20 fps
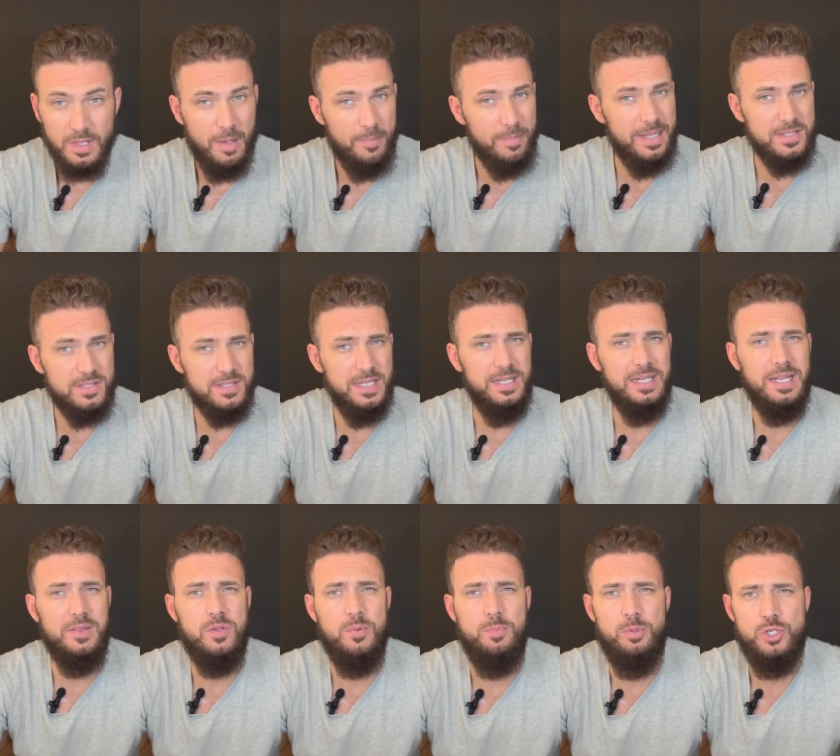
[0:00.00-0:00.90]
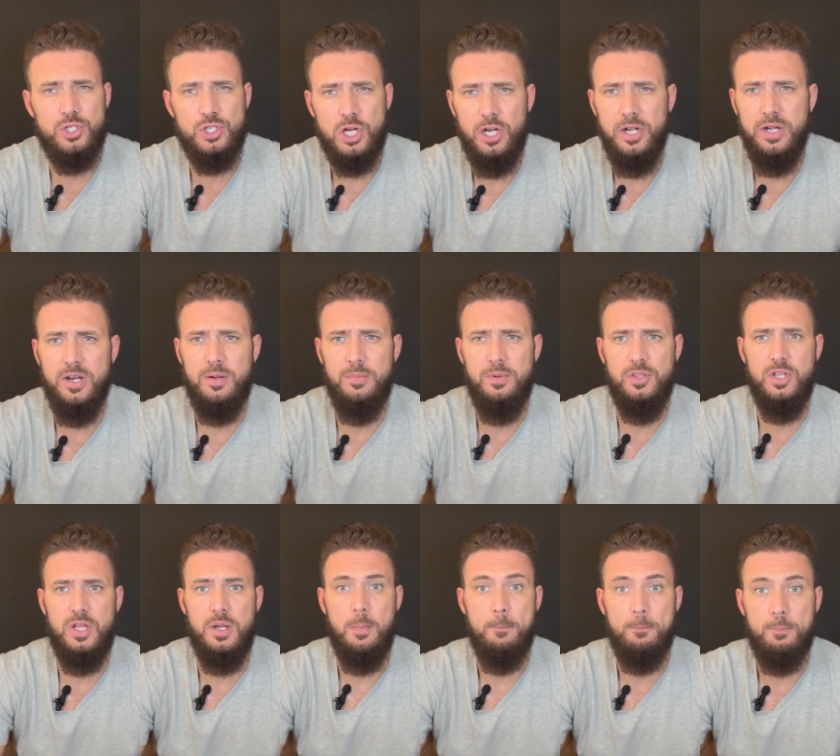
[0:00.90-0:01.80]
I'm not saying not to push hard in
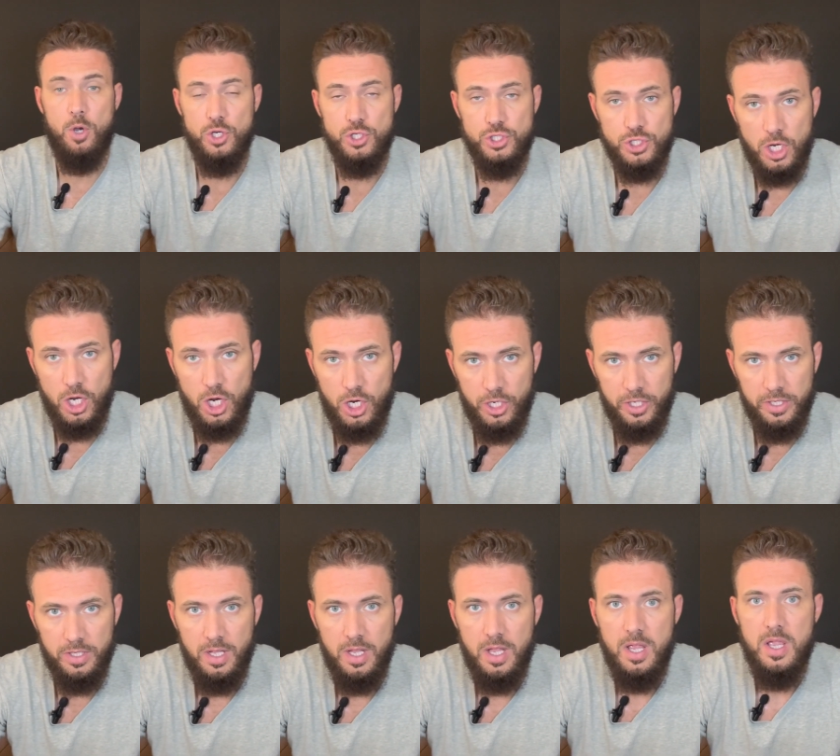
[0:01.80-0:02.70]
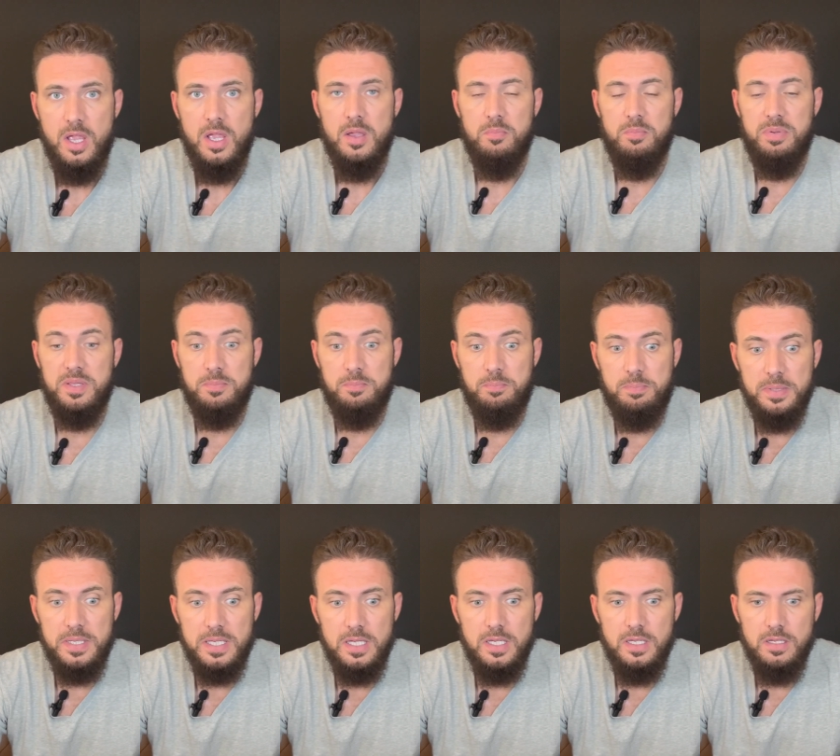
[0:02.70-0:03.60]
Ramadan, push hard, but
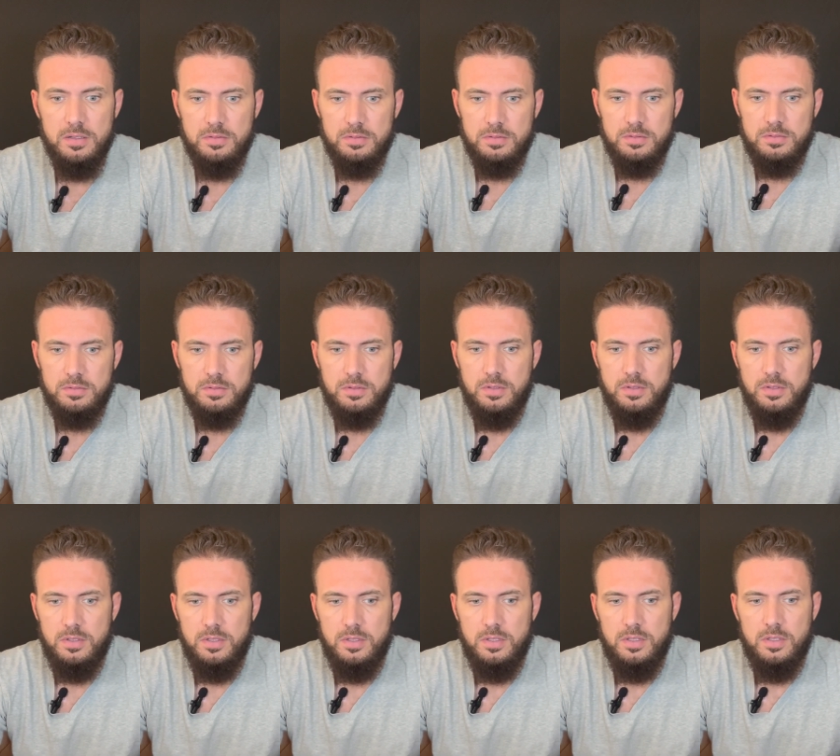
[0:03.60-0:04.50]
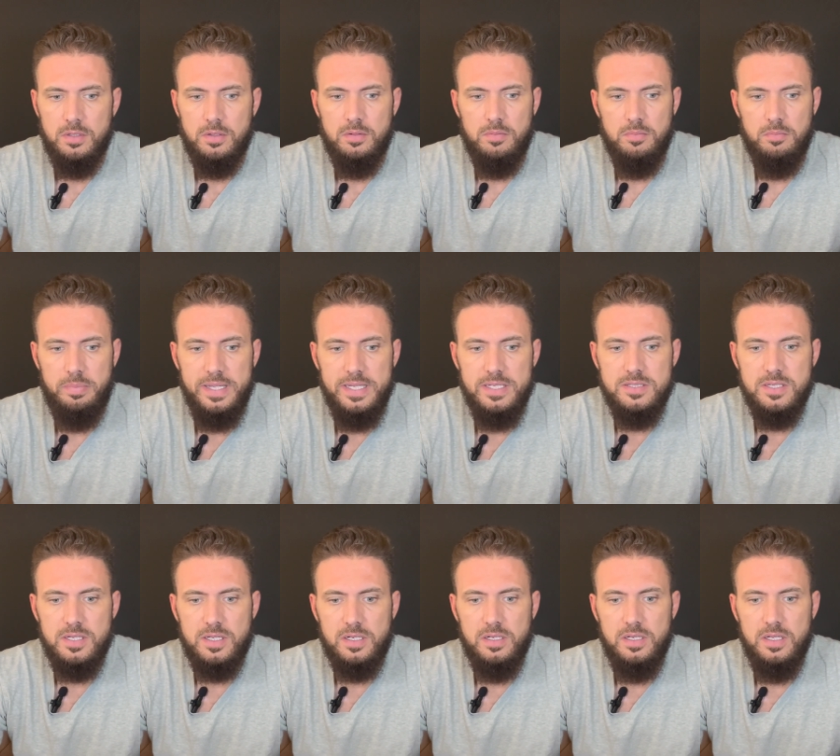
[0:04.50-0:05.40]
be
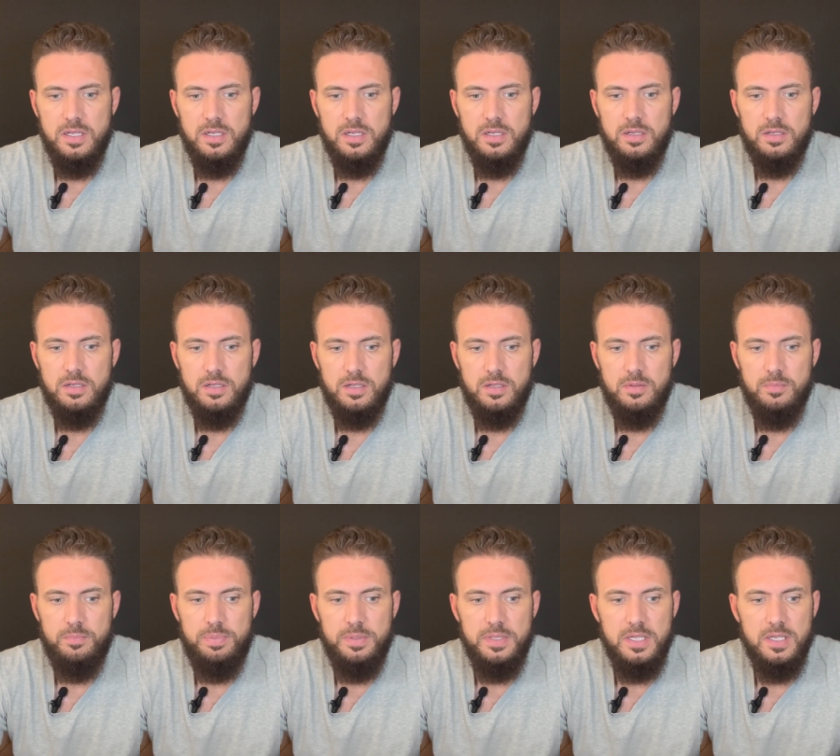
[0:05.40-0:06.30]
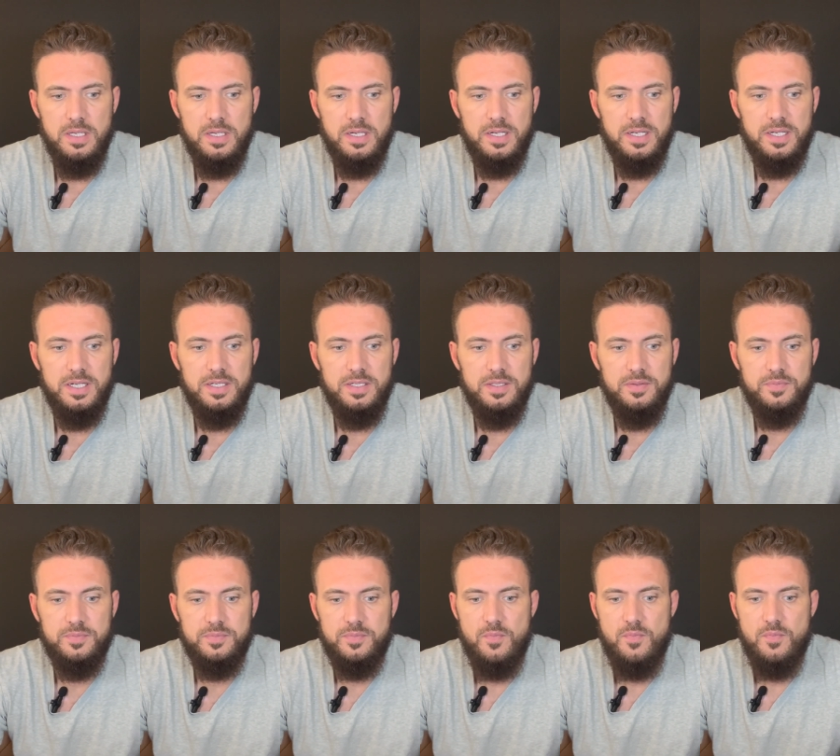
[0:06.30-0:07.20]
basically be uh,
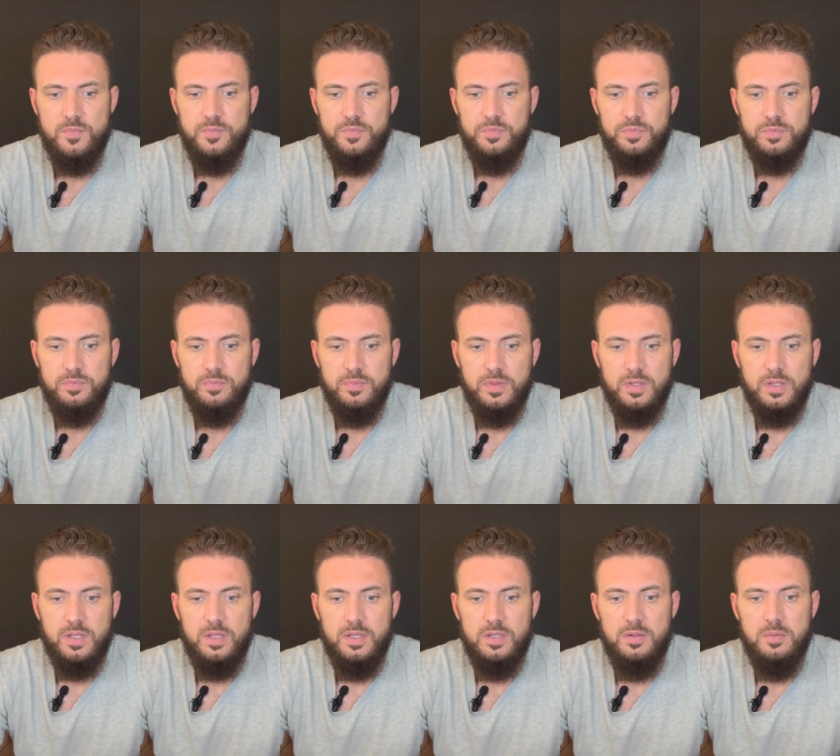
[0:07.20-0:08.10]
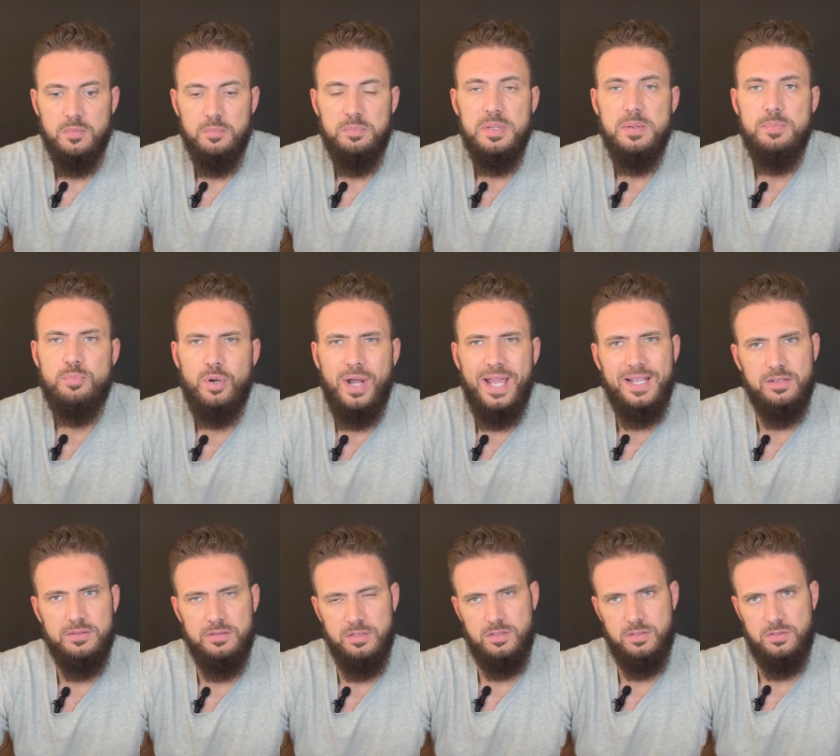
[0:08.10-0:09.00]
be
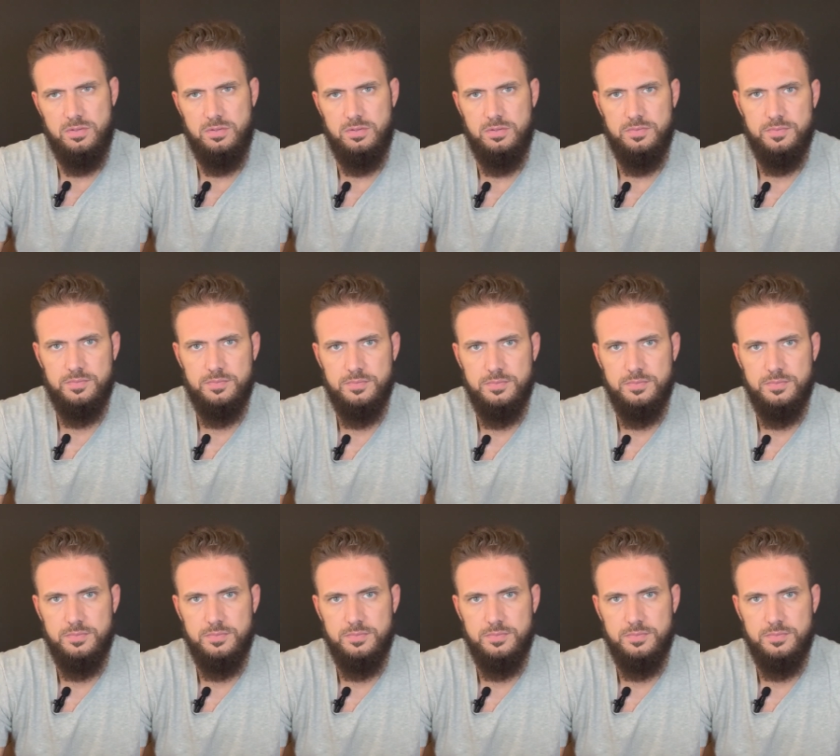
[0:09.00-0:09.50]
practical,